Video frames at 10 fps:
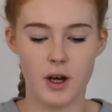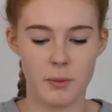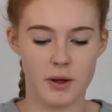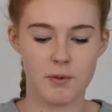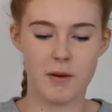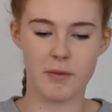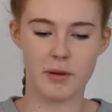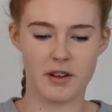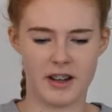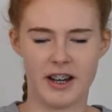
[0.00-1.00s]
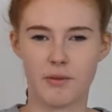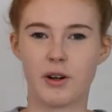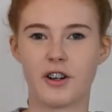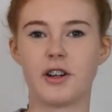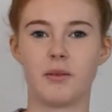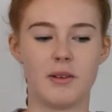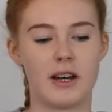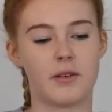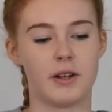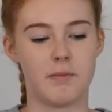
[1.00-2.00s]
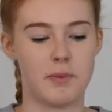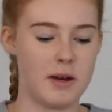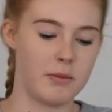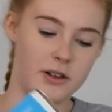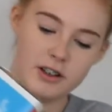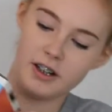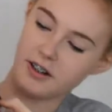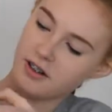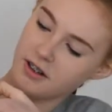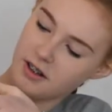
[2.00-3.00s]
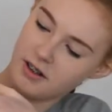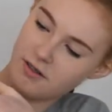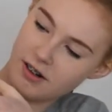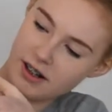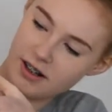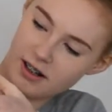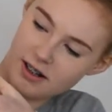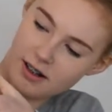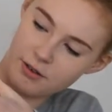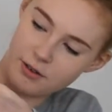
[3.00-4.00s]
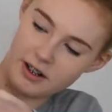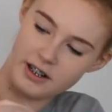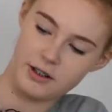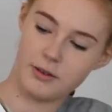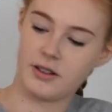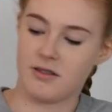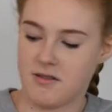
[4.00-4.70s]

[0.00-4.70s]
but it's probably because I had washing up liquid and baby oil in it. Right, how do I get into it?